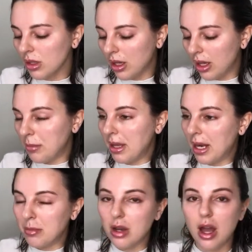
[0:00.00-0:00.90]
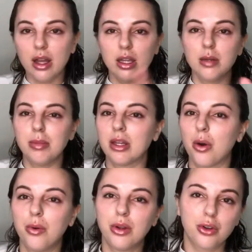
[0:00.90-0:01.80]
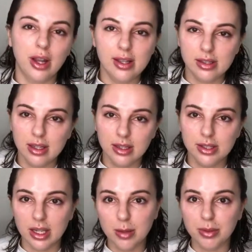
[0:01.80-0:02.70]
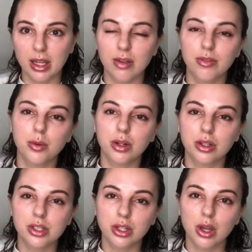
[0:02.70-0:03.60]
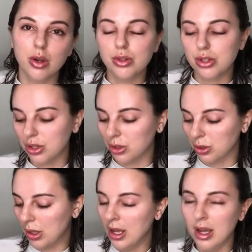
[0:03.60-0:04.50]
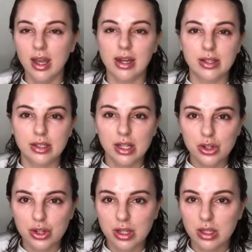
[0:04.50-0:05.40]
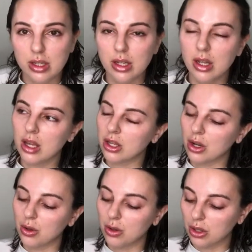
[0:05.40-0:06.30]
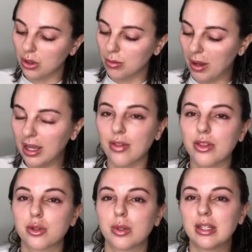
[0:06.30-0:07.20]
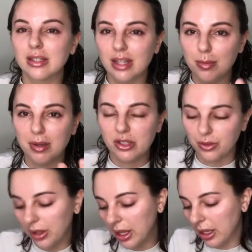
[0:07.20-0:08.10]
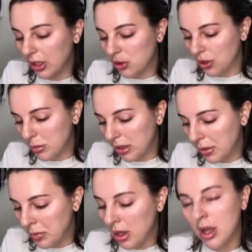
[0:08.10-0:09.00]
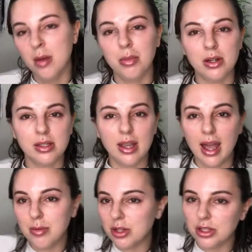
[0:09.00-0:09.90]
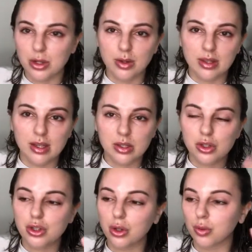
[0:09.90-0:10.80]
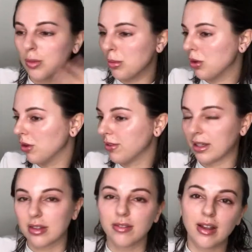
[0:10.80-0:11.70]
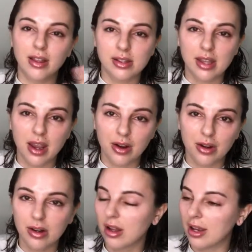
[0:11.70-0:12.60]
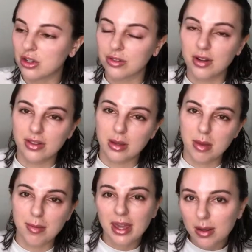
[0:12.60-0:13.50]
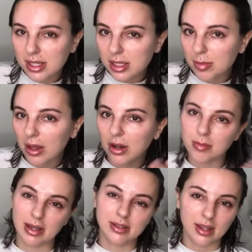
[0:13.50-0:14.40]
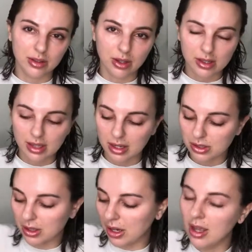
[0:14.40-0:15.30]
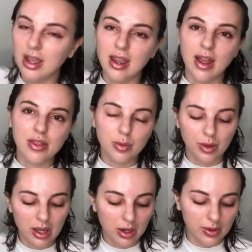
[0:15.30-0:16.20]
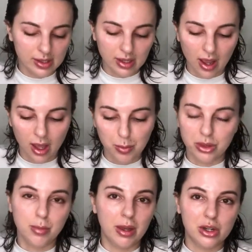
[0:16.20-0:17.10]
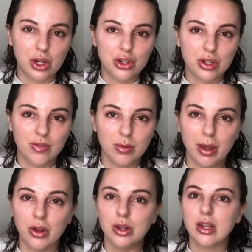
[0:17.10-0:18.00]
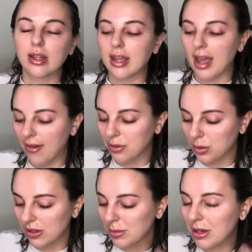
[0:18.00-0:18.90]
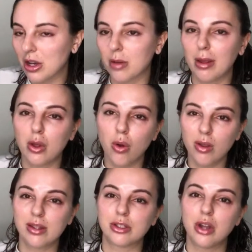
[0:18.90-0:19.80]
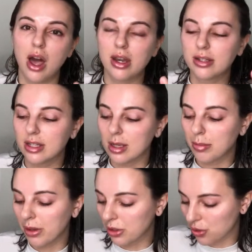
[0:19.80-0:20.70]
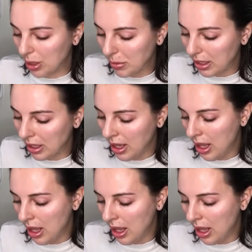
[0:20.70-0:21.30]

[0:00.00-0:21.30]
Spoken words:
And I'm not going to be going crazy deep. Like if you were to go to an esthetician, you know, you might get this really deep exfoliating treatment. Personally, I'm just doing this to remove like the vellus hair. I just find that my makeup sits better, my skin looks nicer, and then you know, it's going to help with the penetration of the microneedling afterwards. My goal is not a deep treatment.